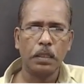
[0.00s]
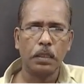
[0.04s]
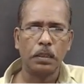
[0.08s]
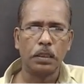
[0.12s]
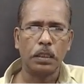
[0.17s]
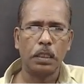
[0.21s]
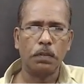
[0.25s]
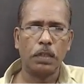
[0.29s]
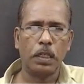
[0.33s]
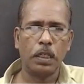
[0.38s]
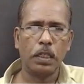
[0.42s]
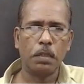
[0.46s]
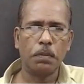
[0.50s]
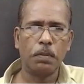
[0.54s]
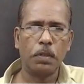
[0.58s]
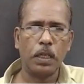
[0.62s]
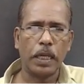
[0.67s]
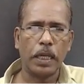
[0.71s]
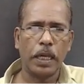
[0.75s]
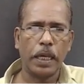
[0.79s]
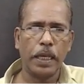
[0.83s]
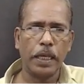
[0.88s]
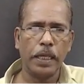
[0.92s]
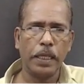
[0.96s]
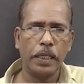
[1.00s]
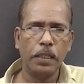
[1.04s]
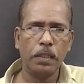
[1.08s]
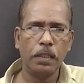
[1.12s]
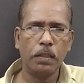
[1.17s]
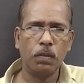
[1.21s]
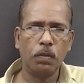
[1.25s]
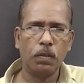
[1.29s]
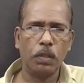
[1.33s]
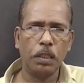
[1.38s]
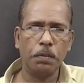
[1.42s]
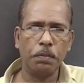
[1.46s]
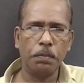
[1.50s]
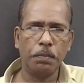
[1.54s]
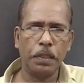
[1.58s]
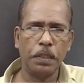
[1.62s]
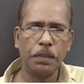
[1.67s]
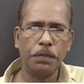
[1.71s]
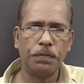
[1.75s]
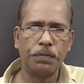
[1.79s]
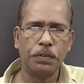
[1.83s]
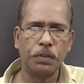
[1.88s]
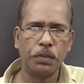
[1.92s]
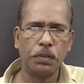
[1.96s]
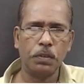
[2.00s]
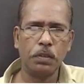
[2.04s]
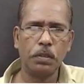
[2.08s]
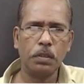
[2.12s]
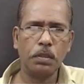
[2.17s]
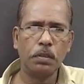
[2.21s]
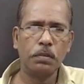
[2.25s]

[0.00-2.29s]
Then what about I? 1 by 4,